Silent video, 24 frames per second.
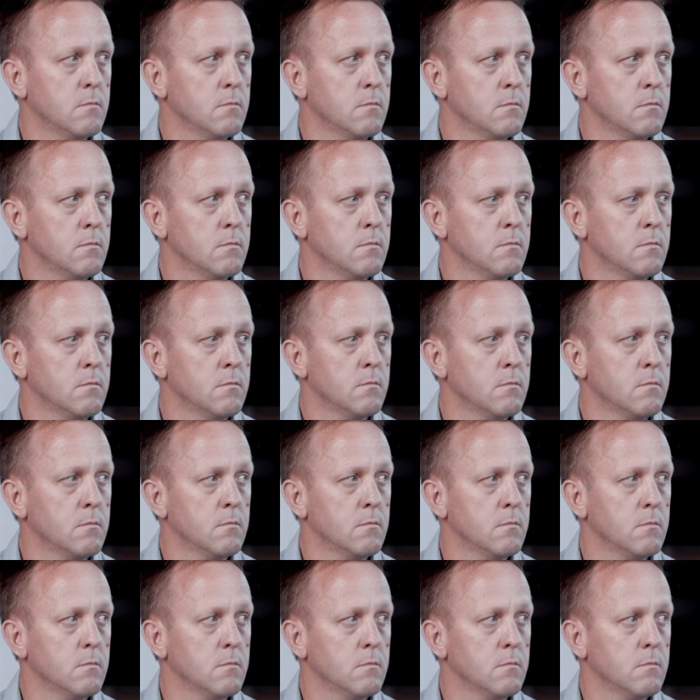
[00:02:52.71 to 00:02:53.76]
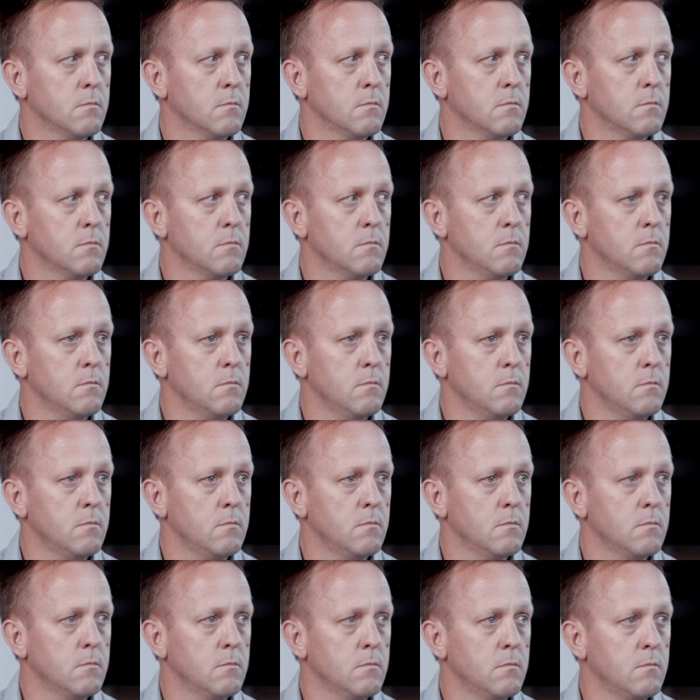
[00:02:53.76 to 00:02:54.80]

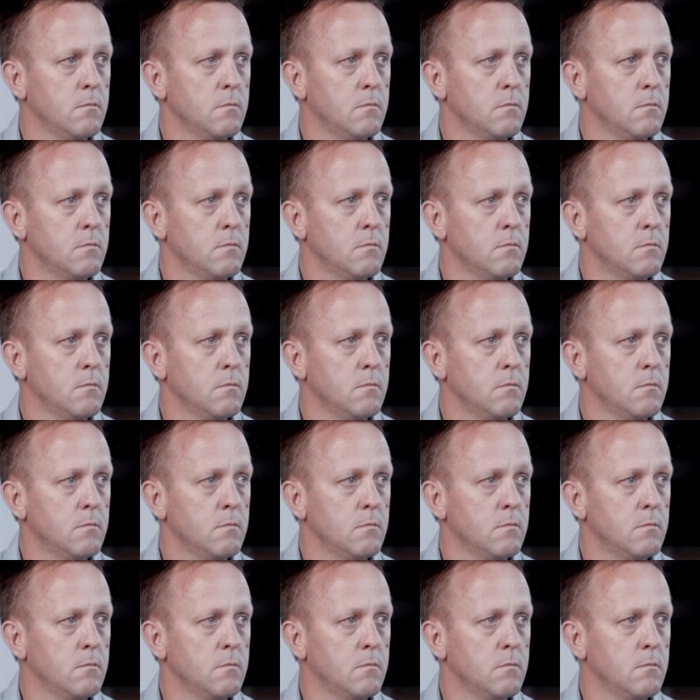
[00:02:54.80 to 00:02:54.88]
(not speaking)